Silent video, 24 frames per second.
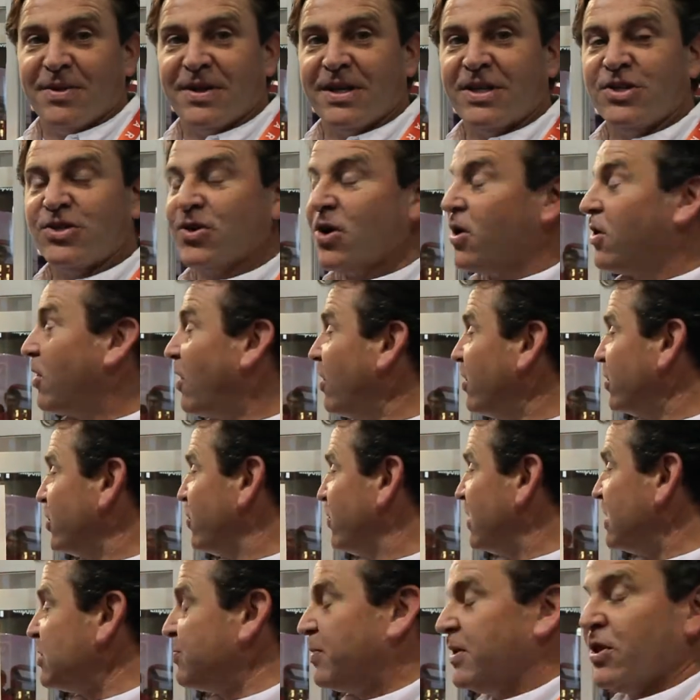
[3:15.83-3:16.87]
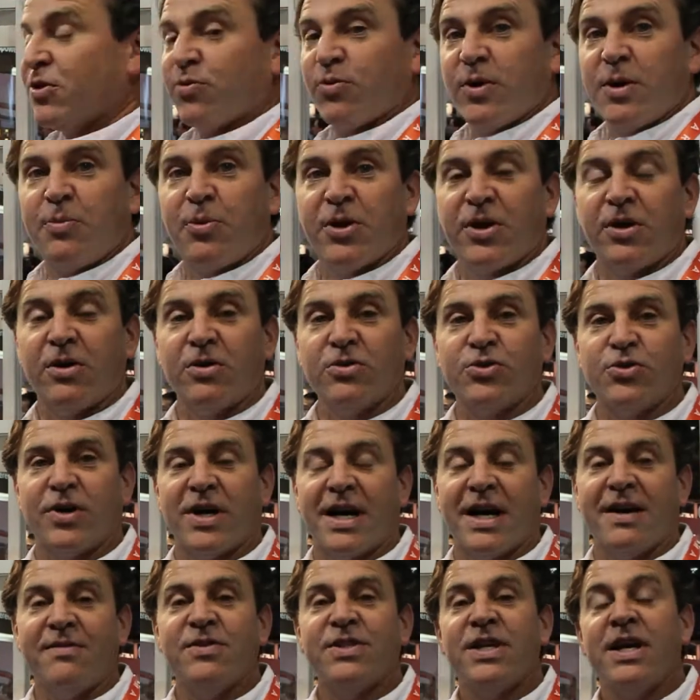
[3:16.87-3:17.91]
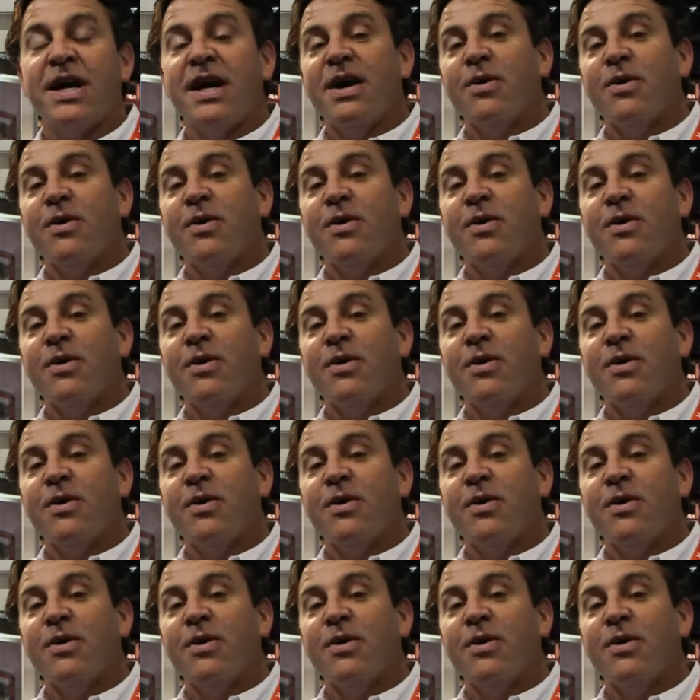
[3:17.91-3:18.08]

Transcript: These are all USB 3.0 drives